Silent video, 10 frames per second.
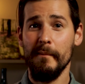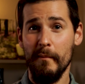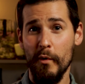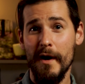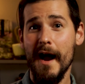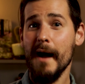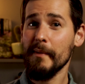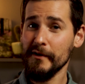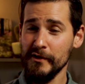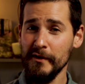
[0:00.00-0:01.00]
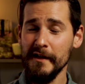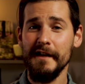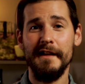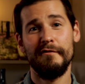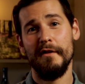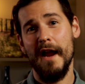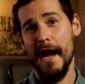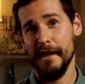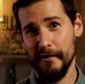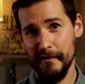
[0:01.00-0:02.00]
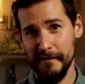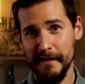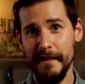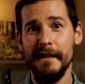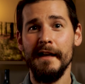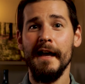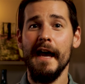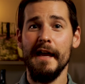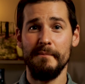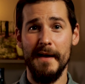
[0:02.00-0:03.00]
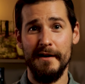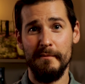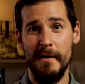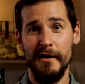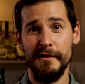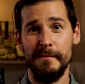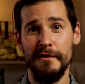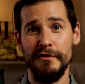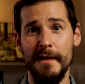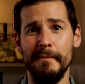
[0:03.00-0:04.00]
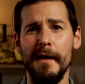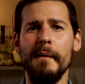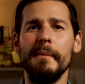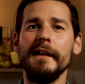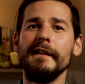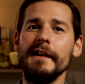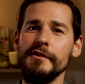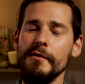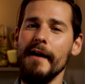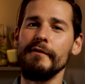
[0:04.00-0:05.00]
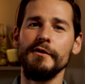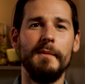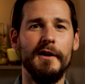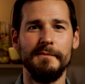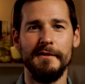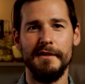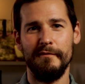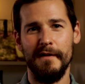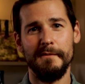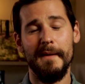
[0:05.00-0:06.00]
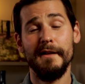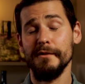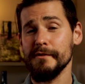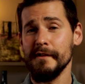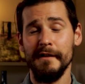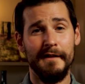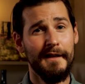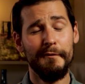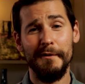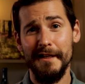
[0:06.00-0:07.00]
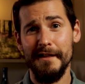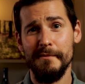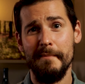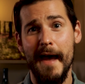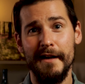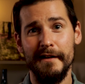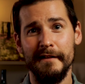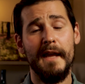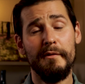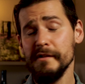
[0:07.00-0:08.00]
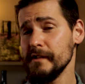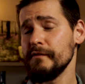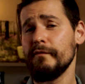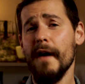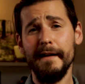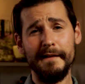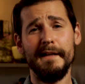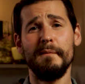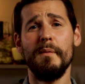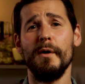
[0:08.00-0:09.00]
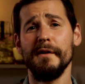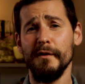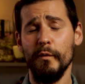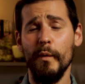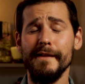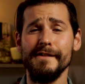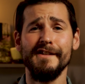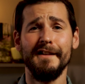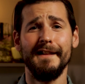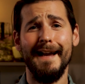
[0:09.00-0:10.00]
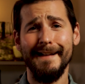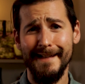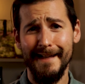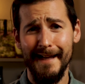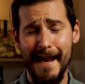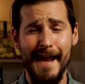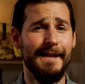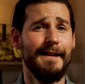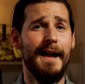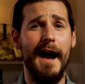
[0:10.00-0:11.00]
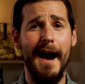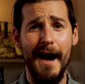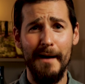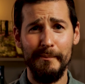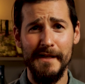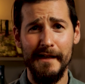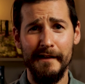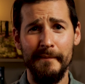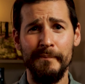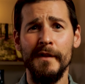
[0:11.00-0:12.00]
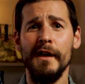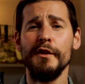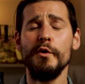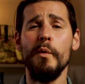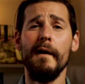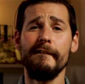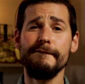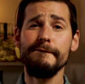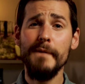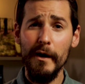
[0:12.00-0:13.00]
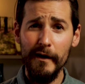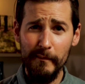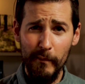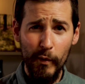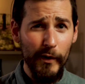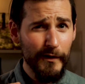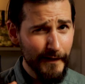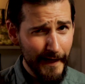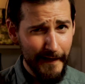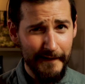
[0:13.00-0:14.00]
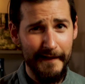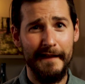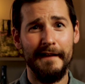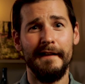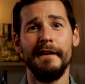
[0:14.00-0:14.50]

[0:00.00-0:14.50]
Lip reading: more opportunity for accuracy and better marksmanship. But unless you have those marksmanship fundamentals, it really doesn't matter. Now, this is vitally important when selecting an optic. You are far more likely